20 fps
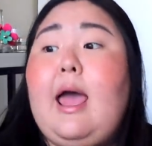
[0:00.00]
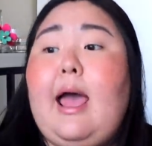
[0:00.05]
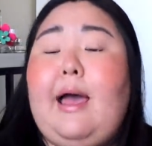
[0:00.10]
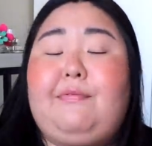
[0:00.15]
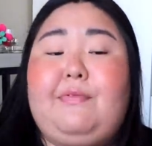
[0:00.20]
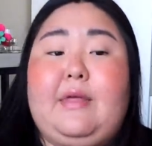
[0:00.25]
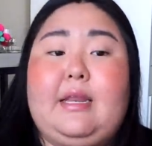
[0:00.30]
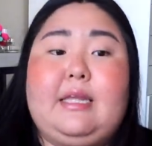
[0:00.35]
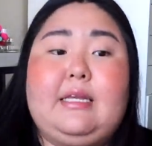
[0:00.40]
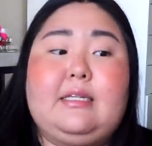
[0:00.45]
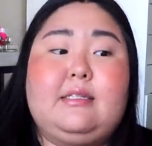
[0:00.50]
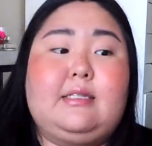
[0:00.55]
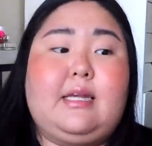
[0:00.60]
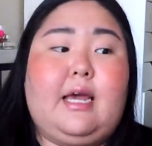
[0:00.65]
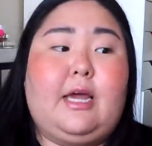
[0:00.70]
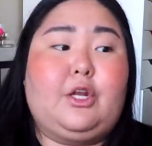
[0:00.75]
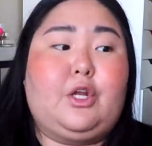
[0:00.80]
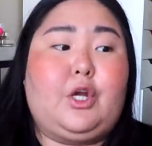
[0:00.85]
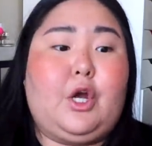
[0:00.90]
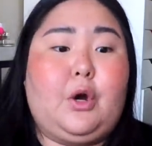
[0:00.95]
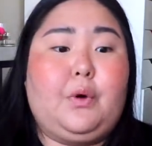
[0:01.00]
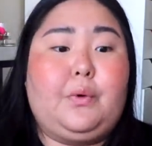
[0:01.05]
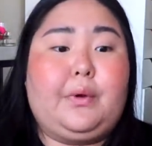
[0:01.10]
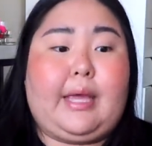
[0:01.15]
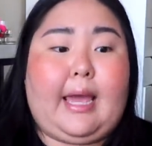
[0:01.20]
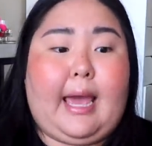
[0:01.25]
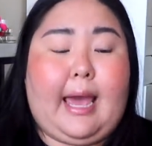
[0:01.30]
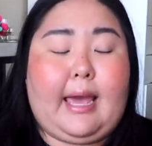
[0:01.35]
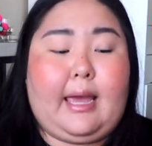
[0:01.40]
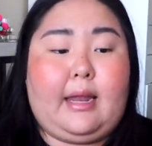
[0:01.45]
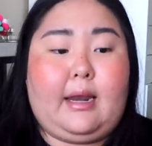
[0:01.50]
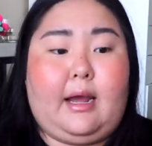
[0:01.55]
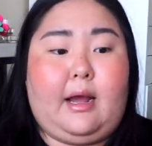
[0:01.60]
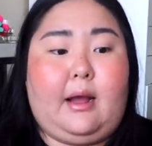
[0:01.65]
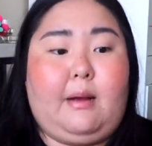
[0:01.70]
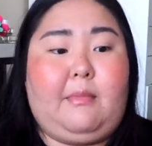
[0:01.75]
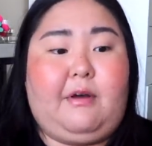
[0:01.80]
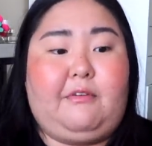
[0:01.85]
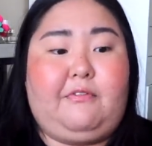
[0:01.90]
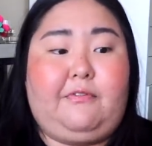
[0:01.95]
and then he said go get
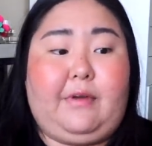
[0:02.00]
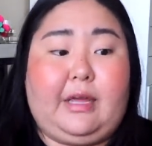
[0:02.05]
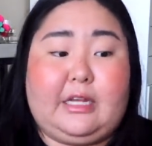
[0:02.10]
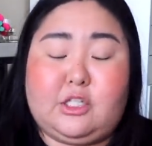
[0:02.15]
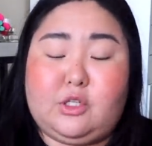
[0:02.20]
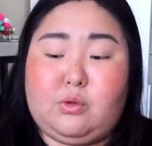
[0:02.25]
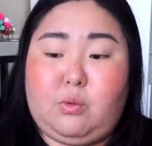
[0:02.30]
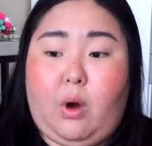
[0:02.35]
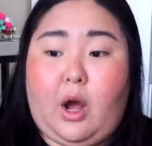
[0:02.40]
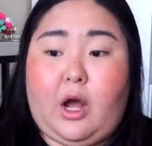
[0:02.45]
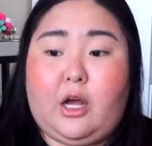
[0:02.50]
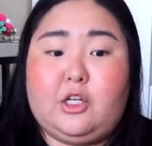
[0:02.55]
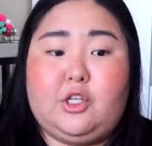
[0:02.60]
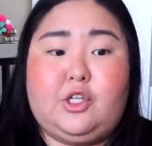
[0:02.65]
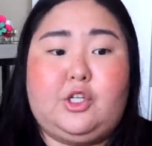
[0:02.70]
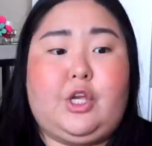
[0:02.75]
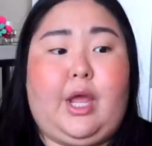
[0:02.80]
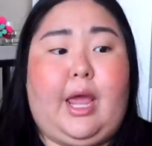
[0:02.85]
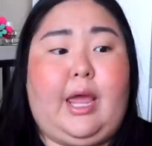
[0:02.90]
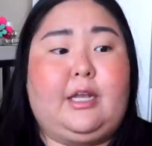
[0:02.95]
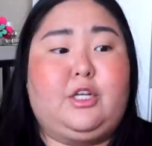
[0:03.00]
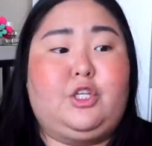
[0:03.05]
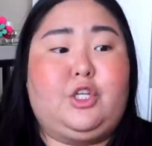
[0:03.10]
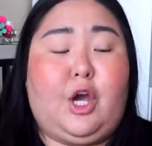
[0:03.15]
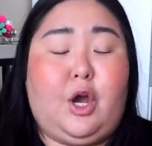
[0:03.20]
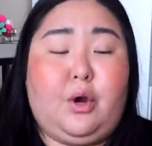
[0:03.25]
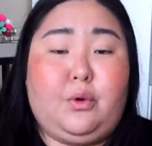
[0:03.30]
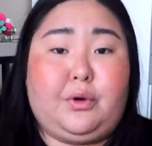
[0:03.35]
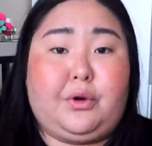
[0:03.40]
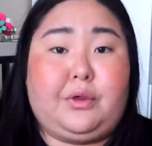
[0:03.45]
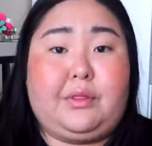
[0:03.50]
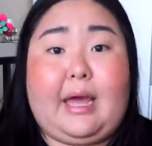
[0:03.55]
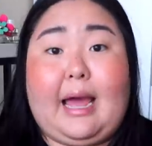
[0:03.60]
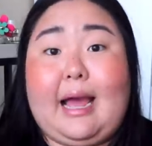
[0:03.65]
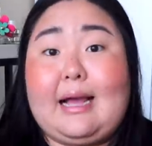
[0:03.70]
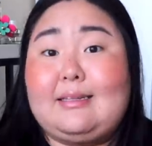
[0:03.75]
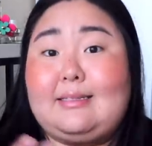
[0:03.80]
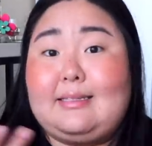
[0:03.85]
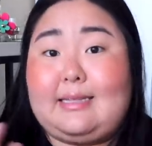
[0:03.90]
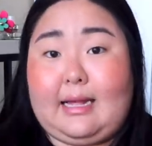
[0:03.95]
a face wash and toner that
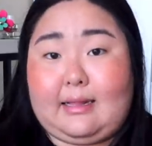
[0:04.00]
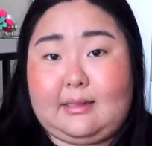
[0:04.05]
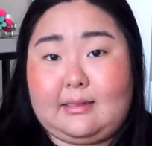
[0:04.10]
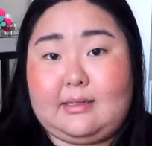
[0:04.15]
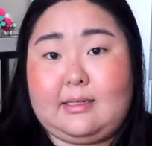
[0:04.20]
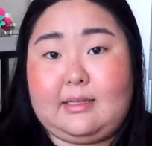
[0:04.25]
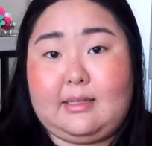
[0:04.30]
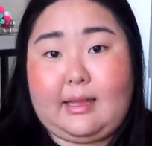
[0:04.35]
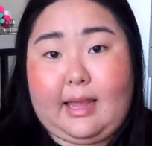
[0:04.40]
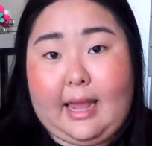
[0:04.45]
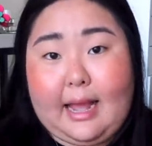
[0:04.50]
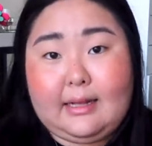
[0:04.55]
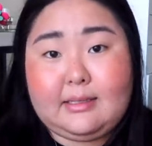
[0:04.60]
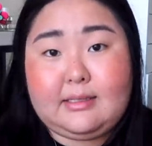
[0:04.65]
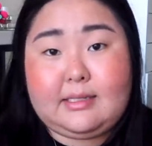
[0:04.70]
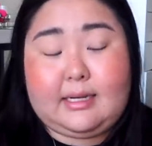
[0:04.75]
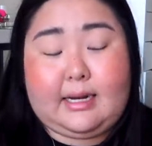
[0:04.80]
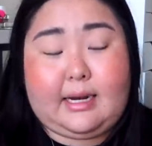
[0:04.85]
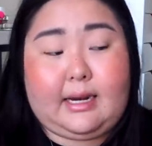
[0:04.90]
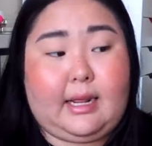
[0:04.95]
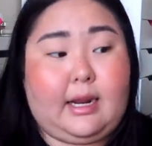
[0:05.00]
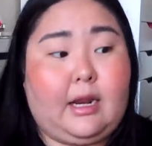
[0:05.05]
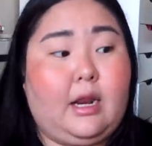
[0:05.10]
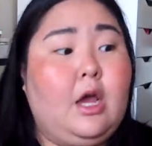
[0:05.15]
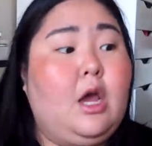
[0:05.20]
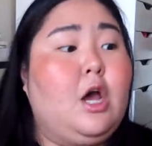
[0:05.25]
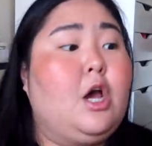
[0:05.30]
has salicylic acid in it.